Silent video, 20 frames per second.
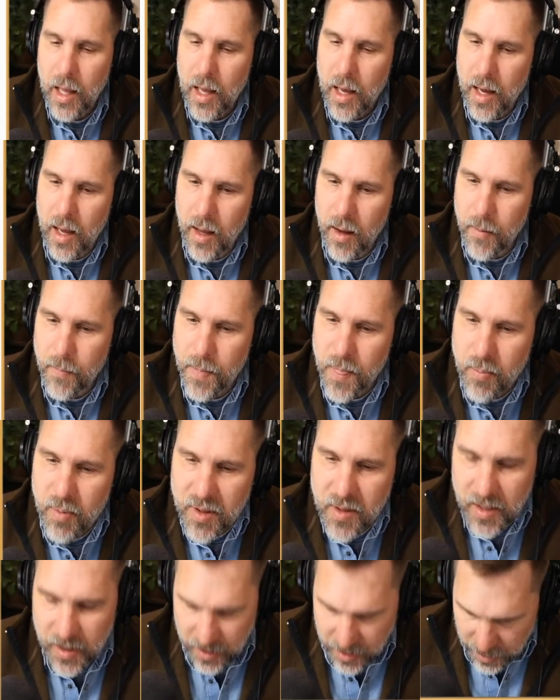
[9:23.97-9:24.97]

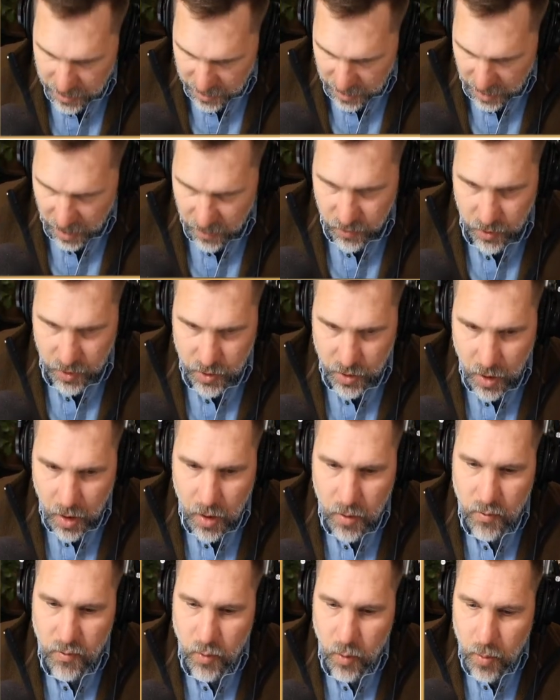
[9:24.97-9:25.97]
But this is coverage
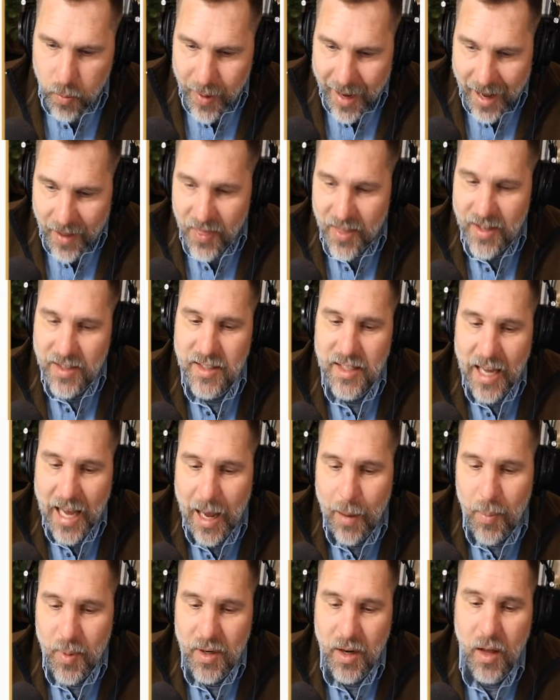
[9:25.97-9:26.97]
for bad things that
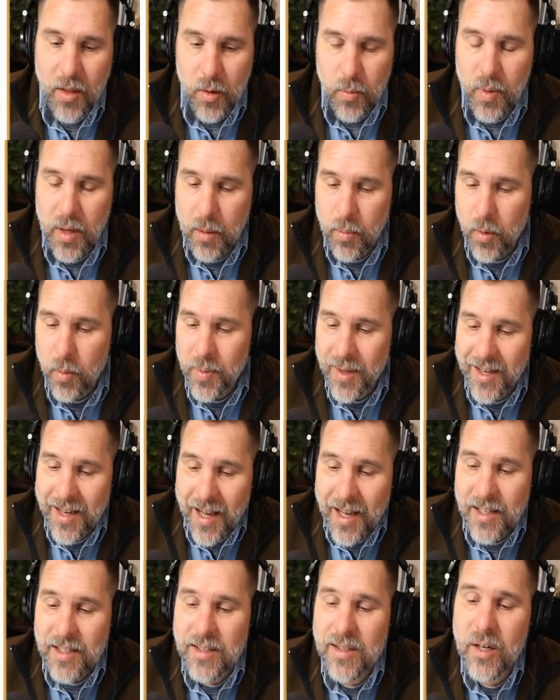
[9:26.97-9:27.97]
happen to other people
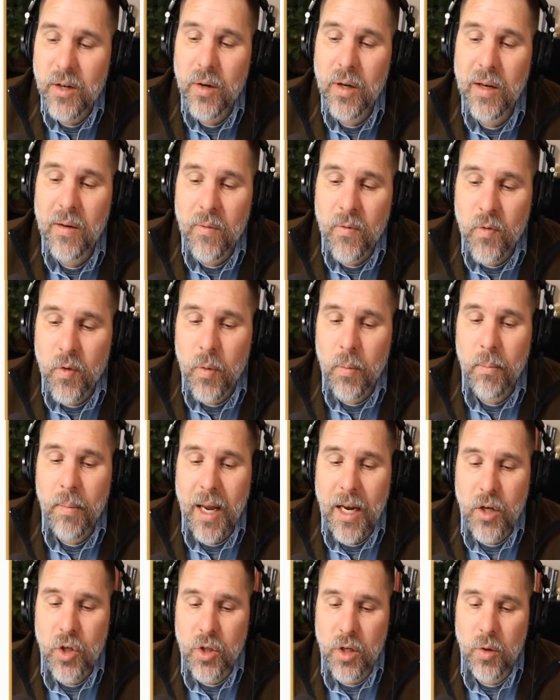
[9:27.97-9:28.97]
because their
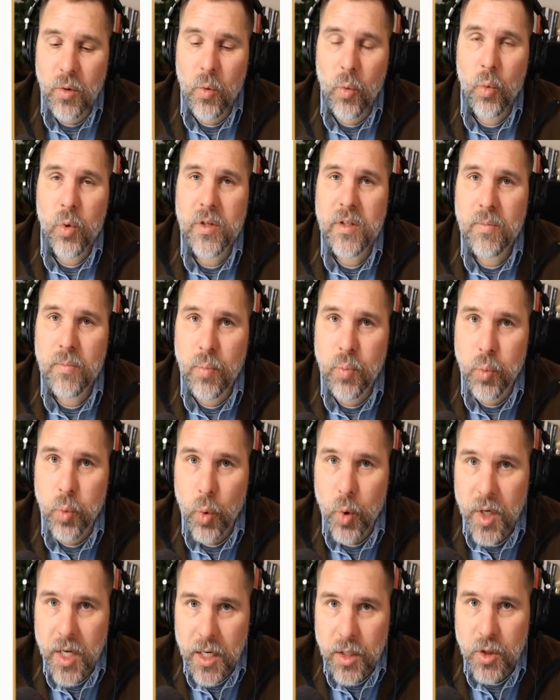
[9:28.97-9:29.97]
information was
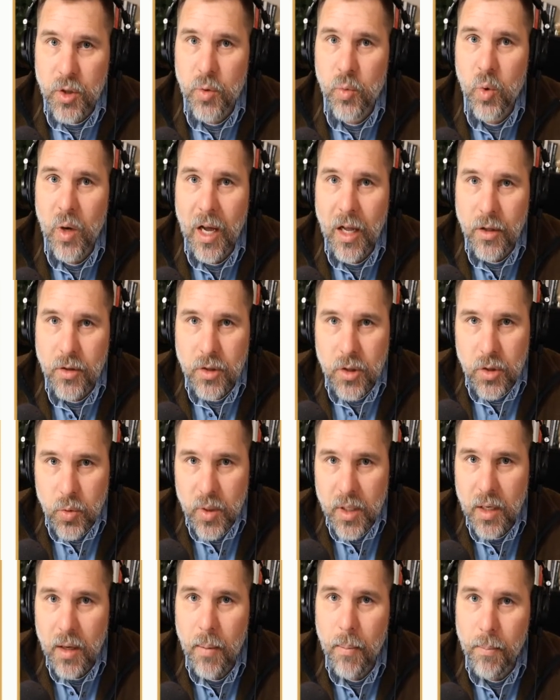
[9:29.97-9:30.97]
breached while
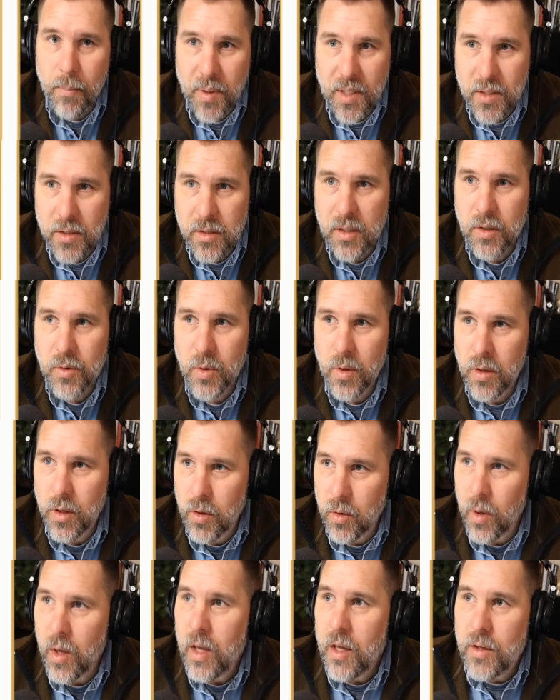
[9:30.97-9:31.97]
doing business with
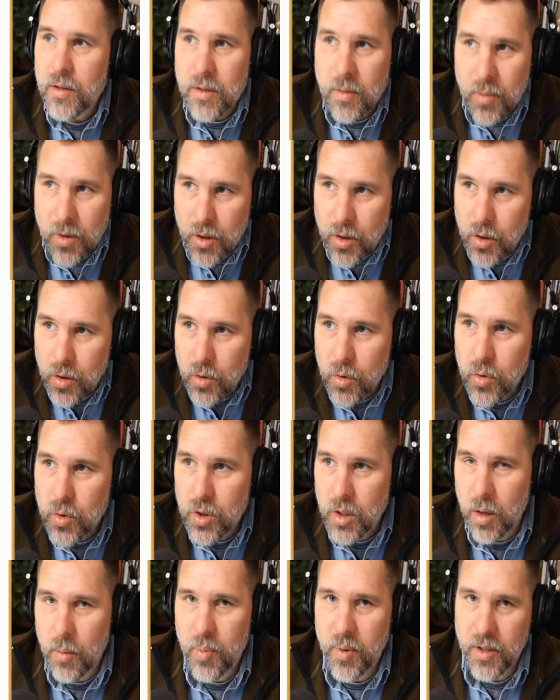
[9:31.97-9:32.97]
you. Some
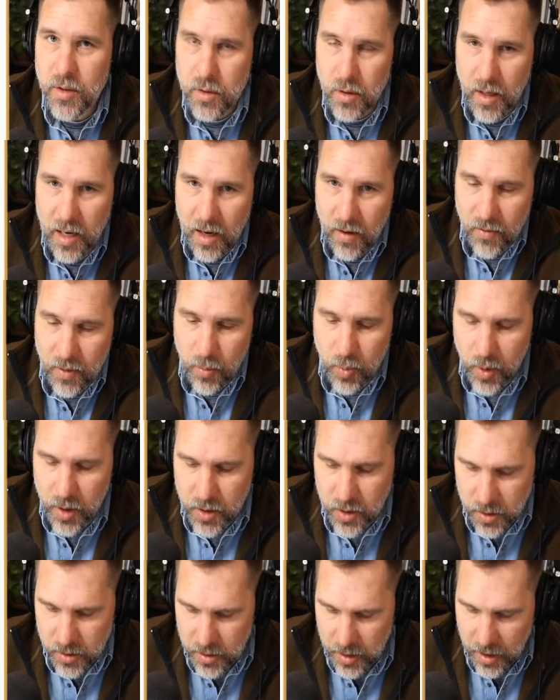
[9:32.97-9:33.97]
huge companies are having
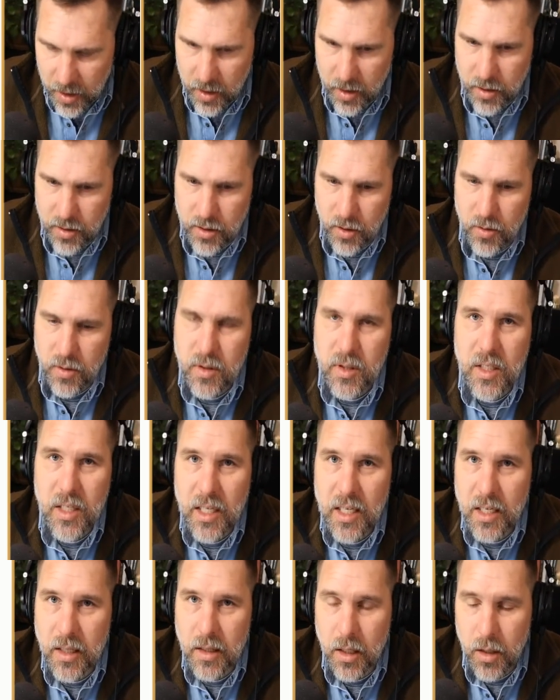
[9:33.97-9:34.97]
breaches like this. You're
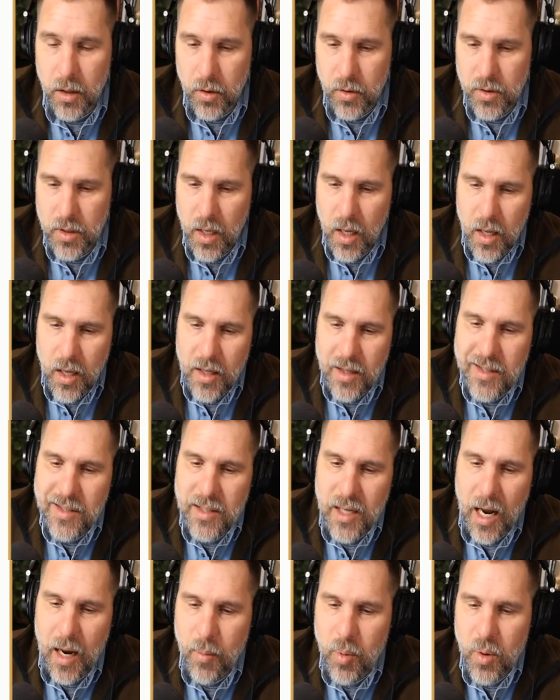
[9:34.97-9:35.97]
seeing it in the news.
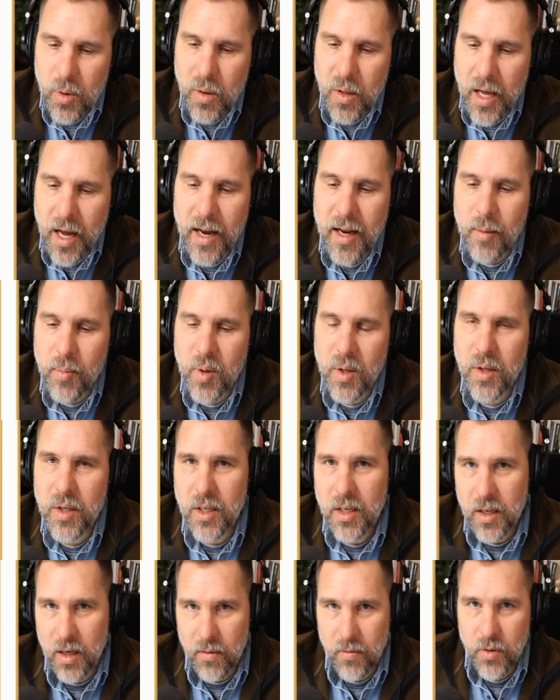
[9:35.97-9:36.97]
Cyber
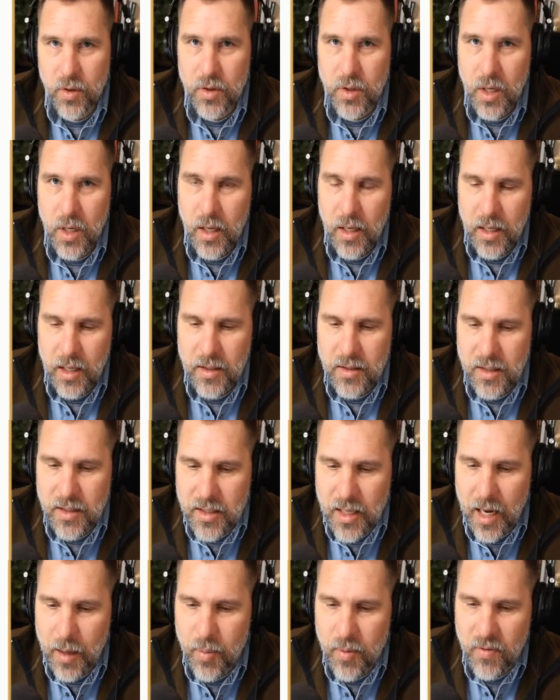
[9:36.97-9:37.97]
liability coverage is the
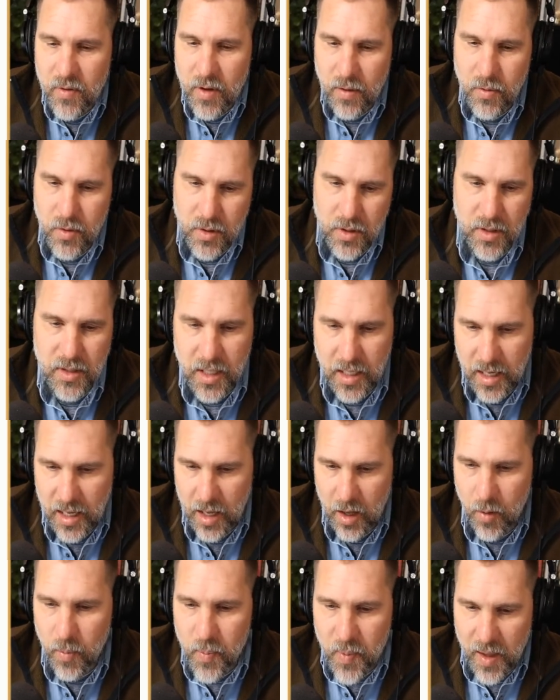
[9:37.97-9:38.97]
type of coverage that's going to
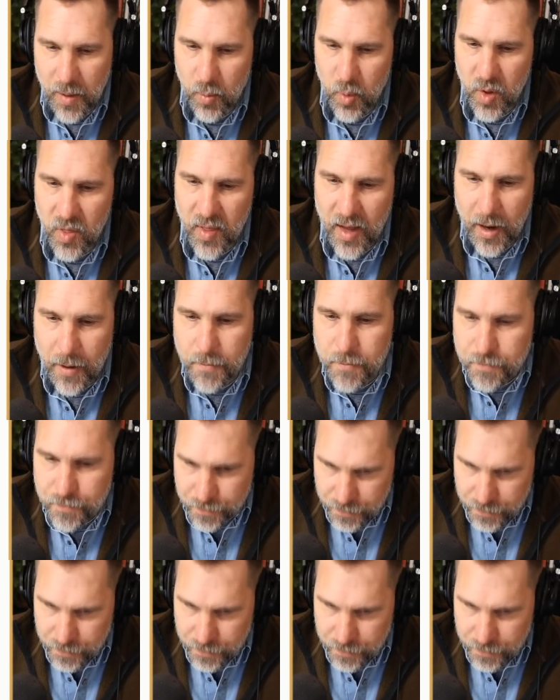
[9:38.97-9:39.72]
help them with that.